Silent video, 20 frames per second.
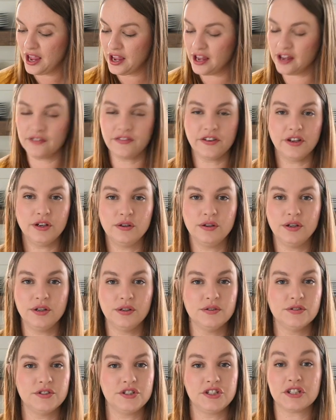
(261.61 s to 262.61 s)
If you
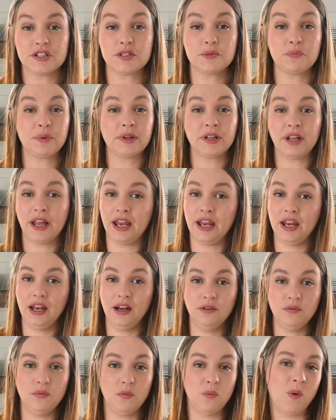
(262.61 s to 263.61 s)
use just
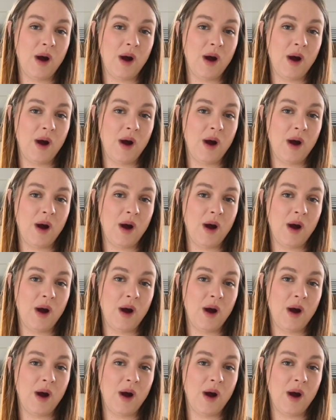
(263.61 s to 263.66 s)
plain